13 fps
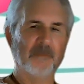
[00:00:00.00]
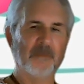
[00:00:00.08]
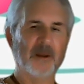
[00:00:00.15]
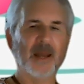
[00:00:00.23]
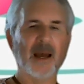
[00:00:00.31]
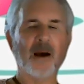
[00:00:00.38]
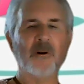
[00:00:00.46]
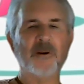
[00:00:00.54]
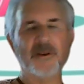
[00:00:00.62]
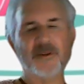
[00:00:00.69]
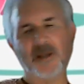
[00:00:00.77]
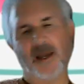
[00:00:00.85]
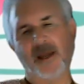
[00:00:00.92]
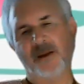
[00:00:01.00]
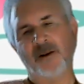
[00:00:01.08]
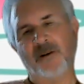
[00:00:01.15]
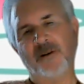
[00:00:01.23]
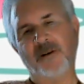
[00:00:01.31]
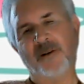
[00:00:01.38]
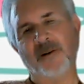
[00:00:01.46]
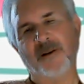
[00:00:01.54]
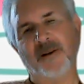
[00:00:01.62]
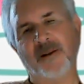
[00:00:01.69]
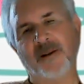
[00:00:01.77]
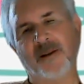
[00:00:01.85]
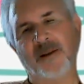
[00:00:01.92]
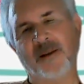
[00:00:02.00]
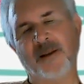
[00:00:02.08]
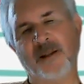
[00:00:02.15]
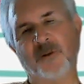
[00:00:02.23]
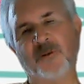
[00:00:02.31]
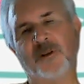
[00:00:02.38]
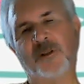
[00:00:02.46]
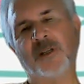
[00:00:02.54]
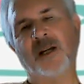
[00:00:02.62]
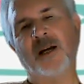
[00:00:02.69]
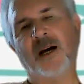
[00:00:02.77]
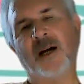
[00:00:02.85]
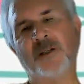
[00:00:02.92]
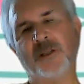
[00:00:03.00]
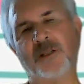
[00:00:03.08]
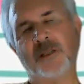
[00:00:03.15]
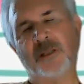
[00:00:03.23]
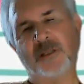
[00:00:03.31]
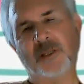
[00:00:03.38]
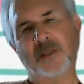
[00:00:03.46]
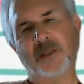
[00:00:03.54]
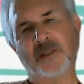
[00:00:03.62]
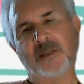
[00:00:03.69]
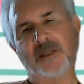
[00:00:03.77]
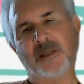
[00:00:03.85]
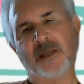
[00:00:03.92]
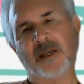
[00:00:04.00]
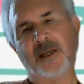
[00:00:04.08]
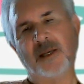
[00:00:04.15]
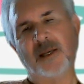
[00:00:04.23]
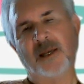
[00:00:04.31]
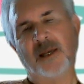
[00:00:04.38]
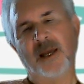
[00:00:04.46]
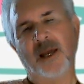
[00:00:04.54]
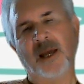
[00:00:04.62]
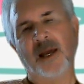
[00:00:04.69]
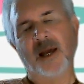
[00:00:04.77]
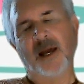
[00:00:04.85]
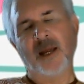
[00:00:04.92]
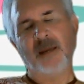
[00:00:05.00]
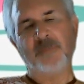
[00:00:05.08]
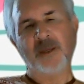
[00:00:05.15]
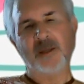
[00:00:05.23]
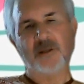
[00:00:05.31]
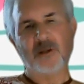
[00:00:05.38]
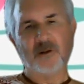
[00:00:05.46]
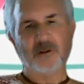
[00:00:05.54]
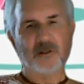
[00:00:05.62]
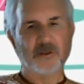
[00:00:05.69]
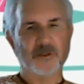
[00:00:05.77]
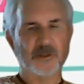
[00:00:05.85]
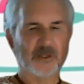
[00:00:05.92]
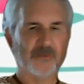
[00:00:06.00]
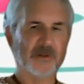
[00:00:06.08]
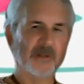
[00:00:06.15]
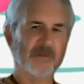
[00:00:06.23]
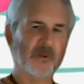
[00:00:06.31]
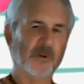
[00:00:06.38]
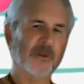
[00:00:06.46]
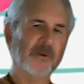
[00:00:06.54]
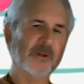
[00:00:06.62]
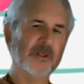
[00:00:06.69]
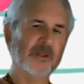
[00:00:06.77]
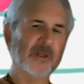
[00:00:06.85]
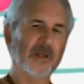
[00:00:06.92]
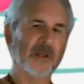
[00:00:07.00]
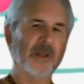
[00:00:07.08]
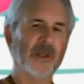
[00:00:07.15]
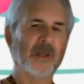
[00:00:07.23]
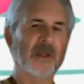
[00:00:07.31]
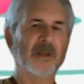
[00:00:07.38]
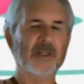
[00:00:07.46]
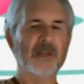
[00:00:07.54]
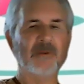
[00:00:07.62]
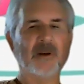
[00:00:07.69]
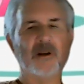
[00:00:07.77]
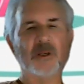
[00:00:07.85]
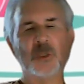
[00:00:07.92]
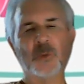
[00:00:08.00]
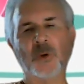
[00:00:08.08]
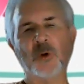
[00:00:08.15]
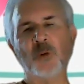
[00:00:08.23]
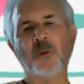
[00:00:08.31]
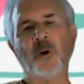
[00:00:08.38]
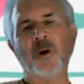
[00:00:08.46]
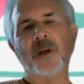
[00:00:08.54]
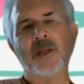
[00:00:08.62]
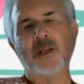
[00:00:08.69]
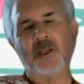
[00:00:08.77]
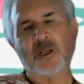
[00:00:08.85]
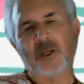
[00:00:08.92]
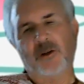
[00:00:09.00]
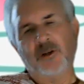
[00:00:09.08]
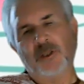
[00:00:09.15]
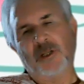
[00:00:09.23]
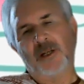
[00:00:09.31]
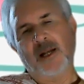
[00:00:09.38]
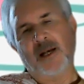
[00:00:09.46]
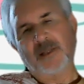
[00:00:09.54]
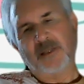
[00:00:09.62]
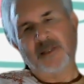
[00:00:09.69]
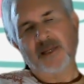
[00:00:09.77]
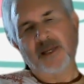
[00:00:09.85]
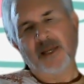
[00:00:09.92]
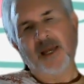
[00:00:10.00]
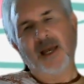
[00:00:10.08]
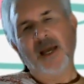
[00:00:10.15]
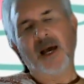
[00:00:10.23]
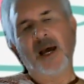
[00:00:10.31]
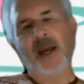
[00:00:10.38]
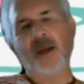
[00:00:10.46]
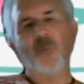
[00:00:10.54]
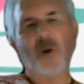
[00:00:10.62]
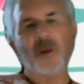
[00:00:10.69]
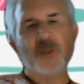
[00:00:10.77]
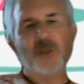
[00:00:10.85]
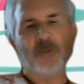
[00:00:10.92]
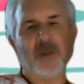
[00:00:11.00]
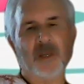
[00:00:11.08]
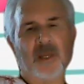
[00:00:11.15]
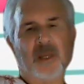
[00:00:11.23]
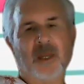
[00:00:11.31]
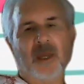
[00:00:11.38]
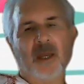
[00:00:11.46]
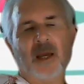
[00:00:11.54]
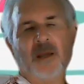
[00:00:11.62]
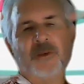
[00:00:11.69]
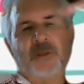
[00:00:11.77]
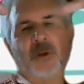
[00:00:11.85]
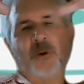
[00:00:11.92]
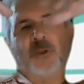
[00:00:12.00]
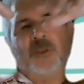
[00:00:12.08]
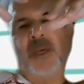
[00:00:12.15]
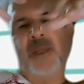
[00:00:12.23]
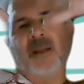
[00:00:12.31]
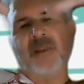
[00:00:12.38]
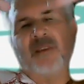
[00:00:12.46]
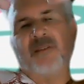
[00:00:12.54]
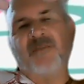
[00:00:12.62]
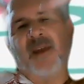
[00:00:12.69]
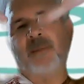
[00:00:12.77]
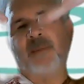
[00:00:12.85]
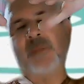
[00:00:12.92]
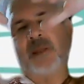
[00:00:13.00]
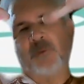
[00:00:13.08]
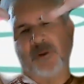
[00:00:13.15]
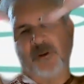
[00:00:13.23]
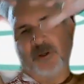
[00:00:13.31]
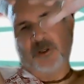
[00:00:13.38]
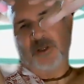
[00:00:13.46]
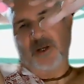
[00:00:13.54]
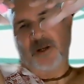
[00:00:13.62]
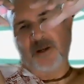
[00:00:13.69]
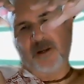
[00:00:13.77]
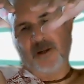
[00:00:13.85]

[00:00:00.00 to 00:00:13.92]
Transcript: But our desire in Krishna consciousness is, I am the eternal servant of Lord Krishna. Jivera Swarupoi Nitya Krishna Das. I want to be associated in the family with Krishna